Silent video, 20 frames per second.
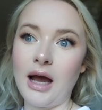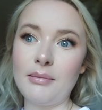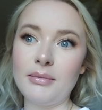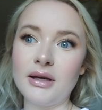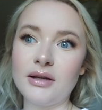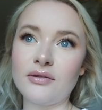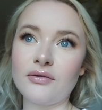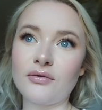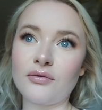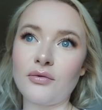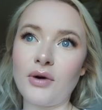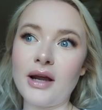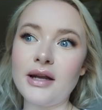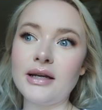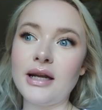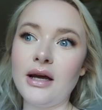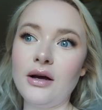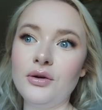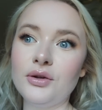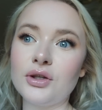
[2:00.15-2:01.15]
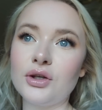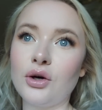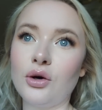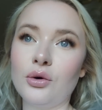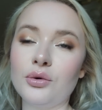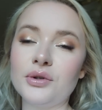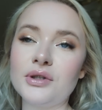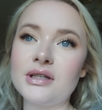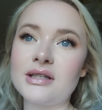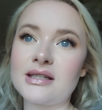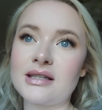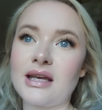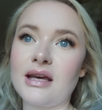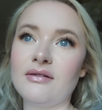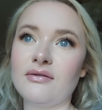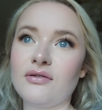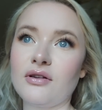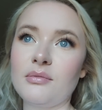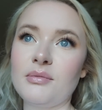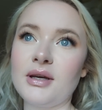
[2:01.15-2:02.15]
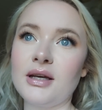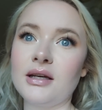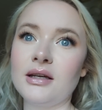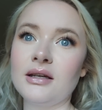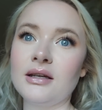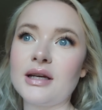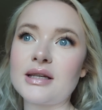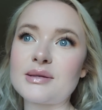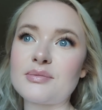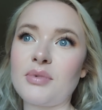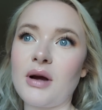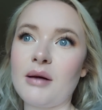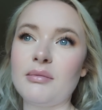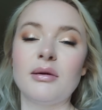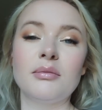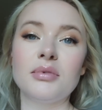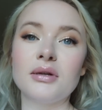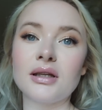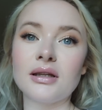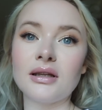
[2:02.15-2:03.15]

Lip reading: I mean, right now the only skit for me is probably